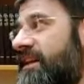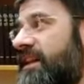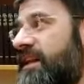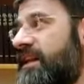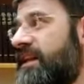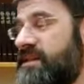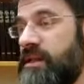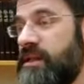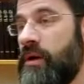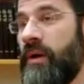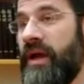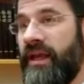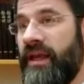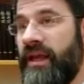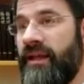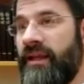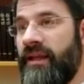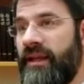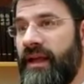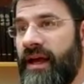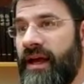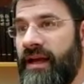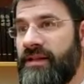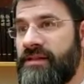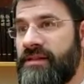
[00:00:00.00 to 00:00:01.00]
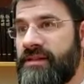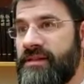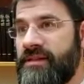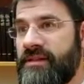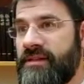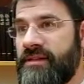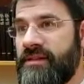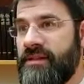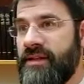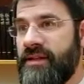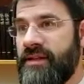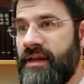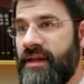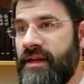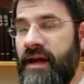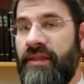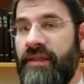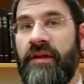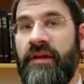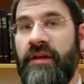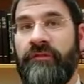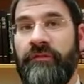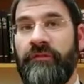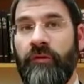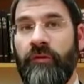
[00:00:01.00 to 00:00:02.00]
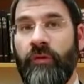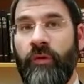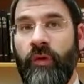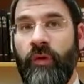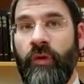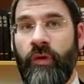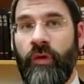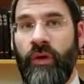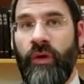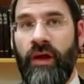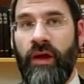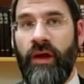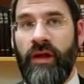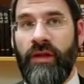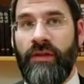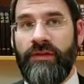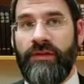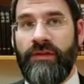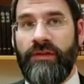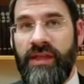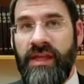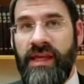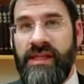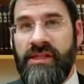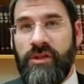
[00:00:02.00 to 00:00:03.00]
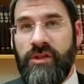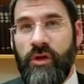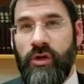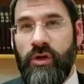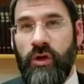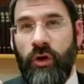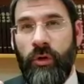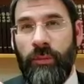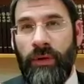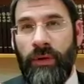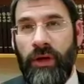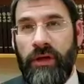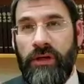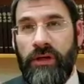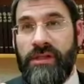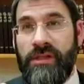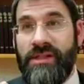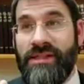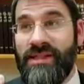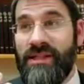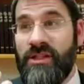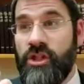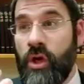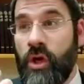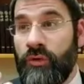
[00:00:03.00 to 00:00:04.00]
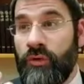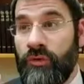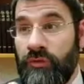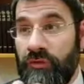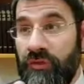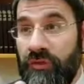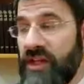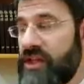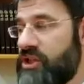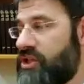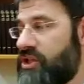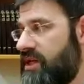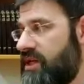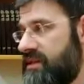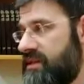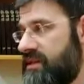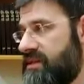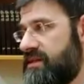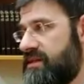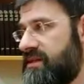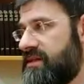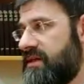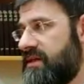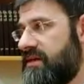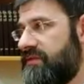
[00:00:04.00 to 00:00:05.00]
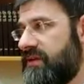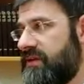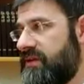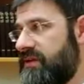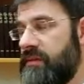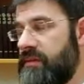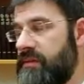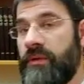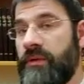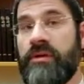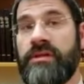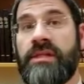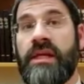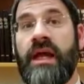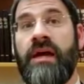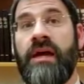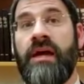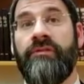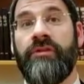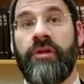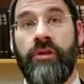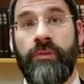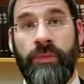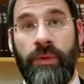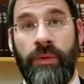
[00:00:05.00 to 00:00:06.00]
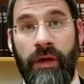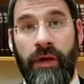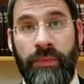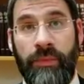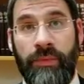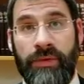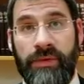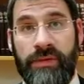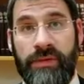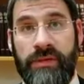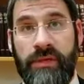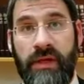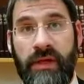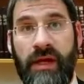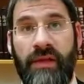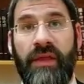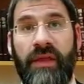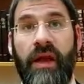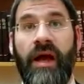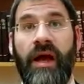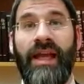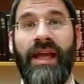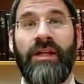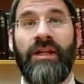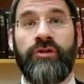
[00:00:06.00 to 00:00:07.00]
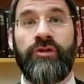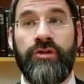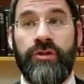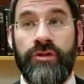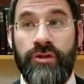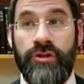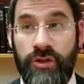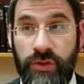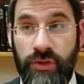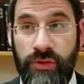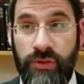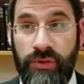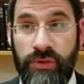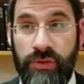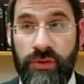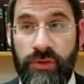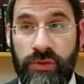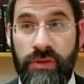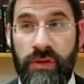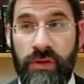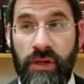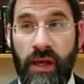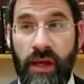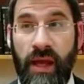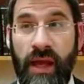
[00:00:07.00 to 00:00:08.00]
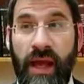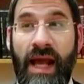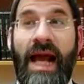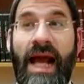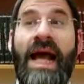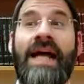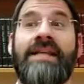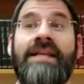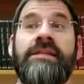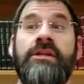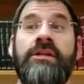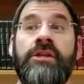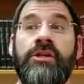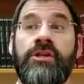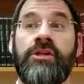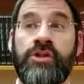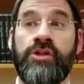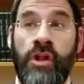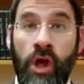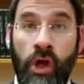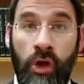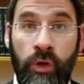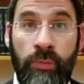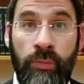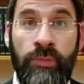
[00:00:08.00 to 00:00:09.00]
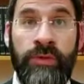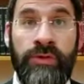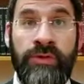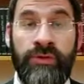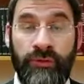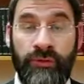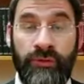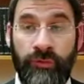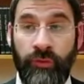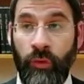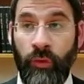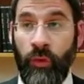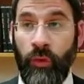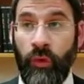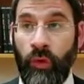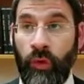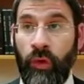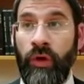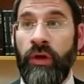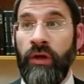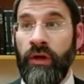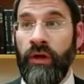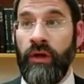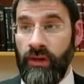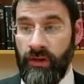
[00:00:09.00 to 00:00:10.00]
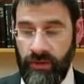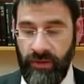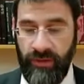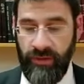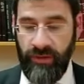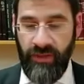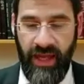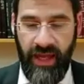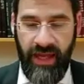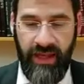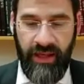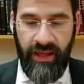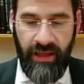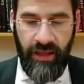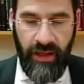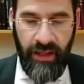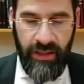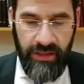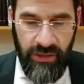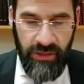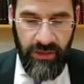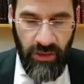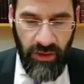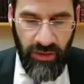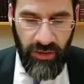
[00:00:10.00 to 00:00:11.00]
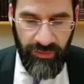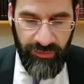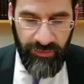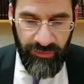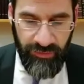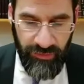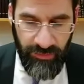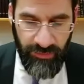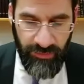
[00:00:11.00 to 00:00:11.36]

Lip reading: there's no Egel yet, and therefore these korbanos don't feature in Tetzaveh because they have a new purpose, and they are introduced as an atonement for the Egel Hazav.